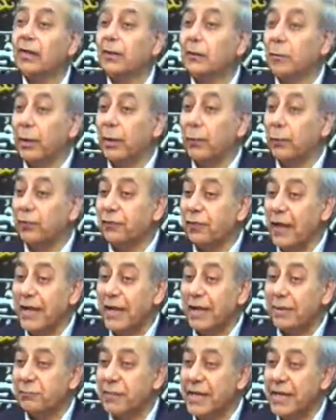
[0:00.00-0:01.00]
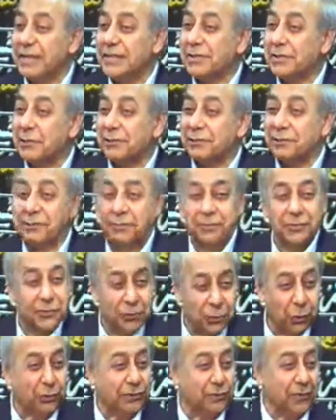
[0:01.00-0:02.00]
We, are finding means of
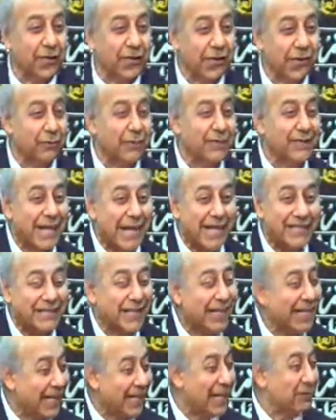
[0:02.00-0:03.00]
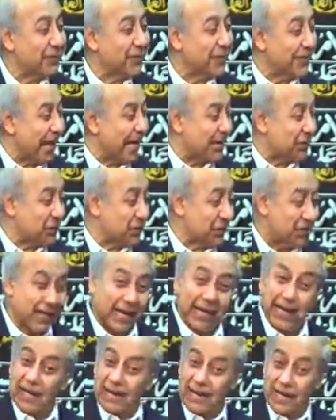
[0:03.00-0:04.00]
shortening even that, even that
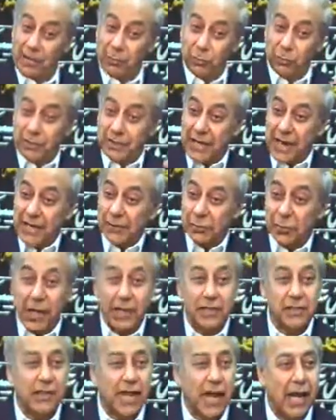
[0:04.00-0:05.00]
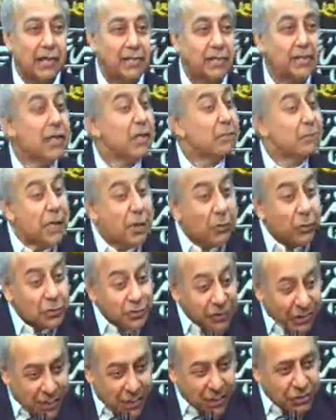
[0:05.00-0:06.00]
journey. He would take 20 days
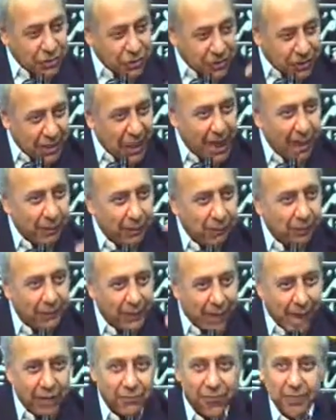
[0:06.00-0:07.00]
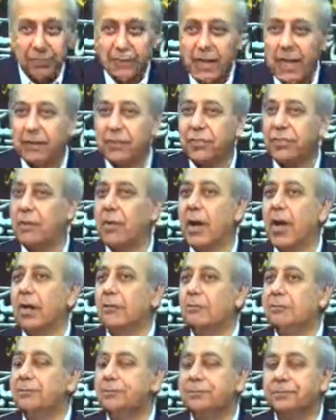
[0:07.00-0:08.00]
because each step gave him that thawab.